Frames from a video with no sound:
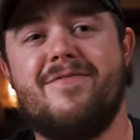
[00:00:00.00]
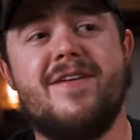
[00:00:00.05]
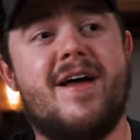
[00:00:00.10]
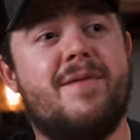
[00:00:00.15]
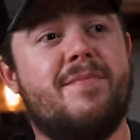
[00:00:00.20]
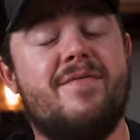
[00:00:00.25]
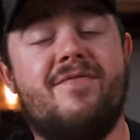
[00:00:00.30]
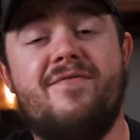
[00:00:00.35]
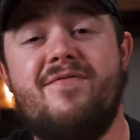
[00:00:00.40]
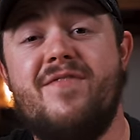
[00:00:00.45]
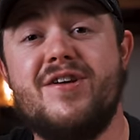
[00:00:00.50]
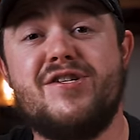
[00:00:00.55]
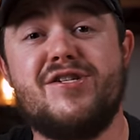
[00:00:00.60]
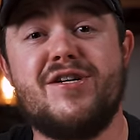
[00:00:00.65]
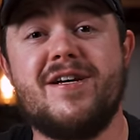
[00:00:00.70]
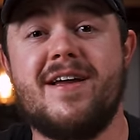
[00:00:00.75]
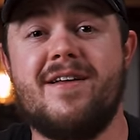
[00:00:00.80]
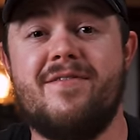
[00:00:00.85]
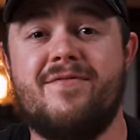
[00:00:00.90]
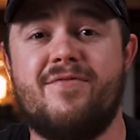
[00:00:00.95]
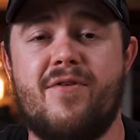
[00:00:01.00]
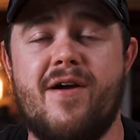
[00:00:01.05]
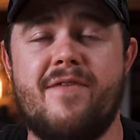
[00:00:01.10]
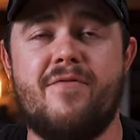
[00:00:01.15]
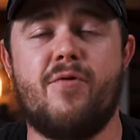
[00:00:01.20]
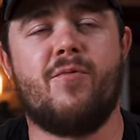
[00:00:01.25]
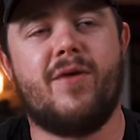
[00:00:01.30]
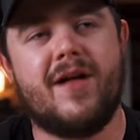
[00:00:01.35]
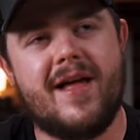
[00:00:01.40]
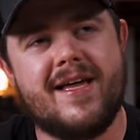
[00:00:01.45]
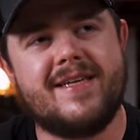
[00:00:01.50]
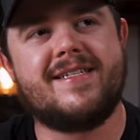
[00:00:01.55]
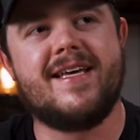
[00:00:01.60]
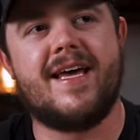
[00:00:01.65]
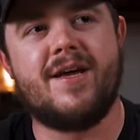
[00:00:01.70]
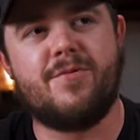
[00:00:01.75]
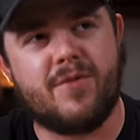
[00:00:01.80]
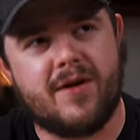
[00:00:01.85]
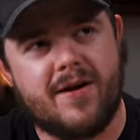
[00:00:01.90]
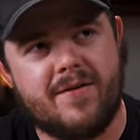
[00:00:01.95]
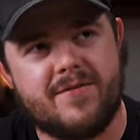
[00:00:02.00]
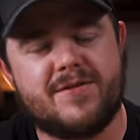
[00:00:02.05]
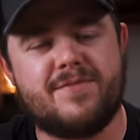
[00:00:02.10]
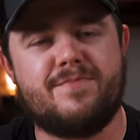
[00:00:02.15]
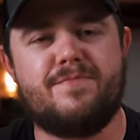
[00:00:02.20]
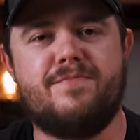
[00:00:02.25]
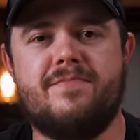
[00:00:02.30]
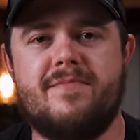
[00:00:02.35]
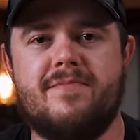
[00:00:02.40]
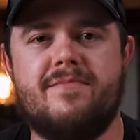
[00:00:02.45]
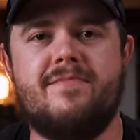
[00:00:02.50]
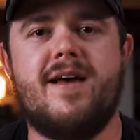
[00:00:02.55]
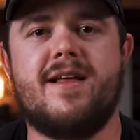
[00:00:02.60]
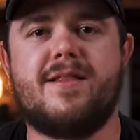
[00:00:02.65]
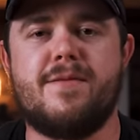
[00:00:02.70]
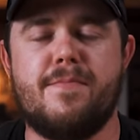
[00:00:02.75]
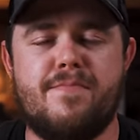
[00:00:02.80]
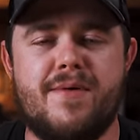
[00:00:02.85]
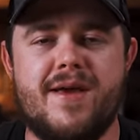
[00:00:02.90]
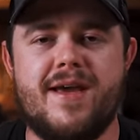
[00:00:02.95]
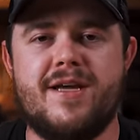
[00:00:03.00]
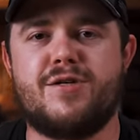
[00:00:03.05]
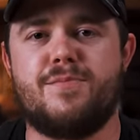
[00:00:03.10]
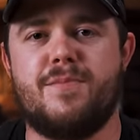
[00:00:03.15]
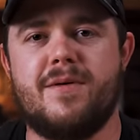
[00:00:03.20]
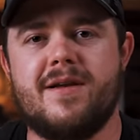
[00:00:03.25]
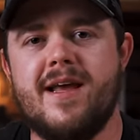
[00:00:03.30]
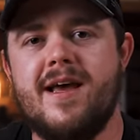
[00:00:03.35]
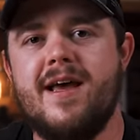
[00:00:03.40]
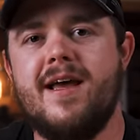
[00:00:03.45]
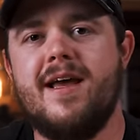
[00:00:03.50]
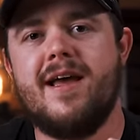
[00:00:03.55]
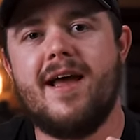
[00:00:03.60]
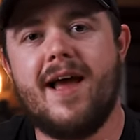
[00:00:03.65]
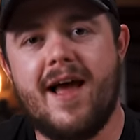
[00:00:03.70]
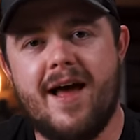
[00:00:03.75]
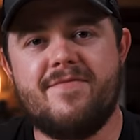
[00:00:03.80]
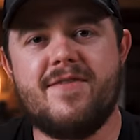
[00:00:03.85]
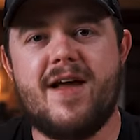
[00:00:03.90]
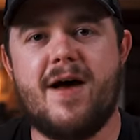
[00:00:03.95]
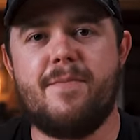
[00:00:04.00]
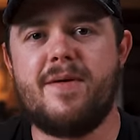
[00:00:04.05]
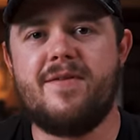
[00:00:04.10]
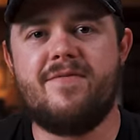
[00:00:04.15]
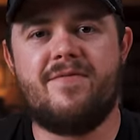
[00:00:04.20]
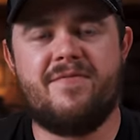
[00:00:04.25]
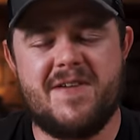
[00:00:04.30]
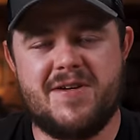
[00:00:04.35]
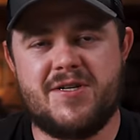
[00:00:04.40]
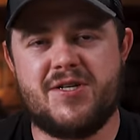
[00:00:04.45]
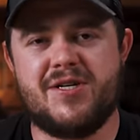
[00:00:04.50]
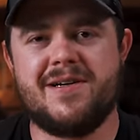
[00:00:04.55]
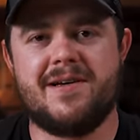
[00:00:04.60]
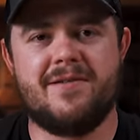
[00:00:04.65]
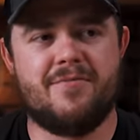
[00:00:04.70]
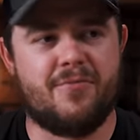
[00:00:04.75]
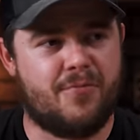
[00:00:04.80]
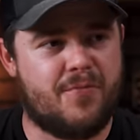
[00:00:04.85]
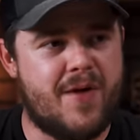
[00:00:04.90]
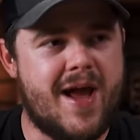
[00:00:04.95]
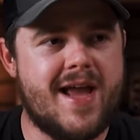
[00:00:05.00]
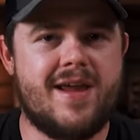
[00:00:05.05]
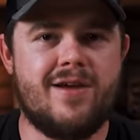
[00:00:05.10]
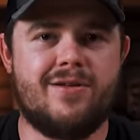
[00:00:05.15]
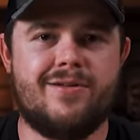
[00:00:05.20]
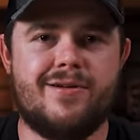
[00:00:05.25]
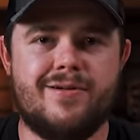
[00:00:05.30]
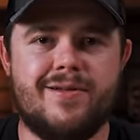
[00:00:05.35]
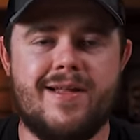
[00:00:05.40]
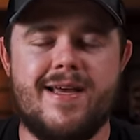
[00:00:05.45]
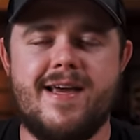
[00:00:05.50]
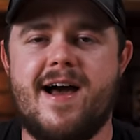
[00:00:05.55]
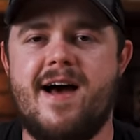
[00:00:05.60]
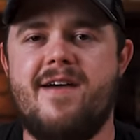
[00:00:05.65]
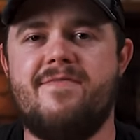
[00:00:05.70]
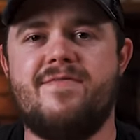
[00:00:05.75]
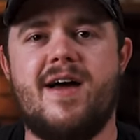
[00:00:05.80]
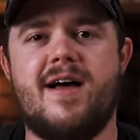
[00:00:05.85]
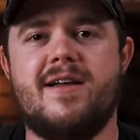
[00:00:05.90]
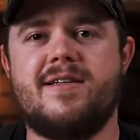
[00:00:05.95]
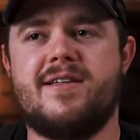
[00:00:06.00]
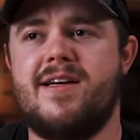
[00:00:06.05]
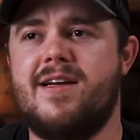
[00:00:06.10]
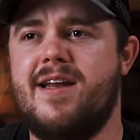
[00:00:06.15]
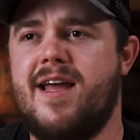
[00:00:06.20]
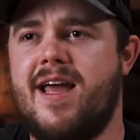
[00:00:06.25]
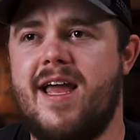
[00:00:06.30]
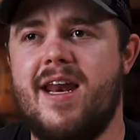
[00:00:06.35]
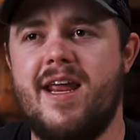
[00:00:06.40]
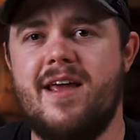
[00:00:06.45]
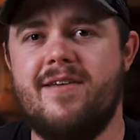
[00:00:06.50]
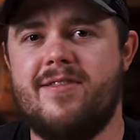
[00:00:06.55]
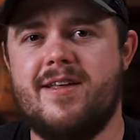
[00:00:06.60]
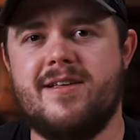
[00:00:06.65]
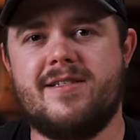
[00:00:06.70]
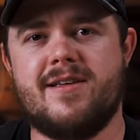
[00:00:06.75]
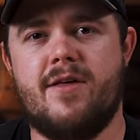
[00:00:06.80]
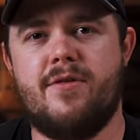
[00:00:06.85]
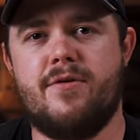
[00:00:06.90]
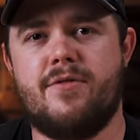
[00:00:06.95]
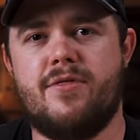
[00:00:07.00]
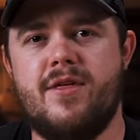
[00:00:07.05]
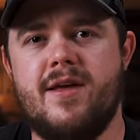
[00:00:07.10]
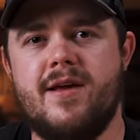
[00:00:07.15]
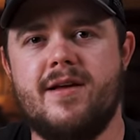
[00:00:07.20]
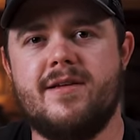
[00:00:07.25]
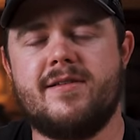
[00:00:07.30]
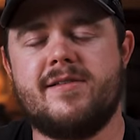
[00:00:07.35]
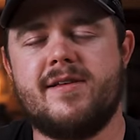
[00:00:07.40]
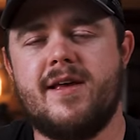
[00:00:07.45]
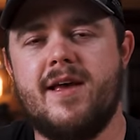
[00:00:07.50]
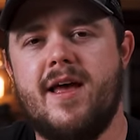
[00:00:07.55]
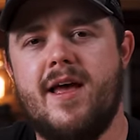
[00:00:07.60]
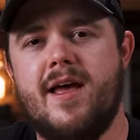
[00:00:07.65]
I've not been fishing in forever. Well, I did when I was at the beach, but I've not been fishing regularly. I've not done any of these other things.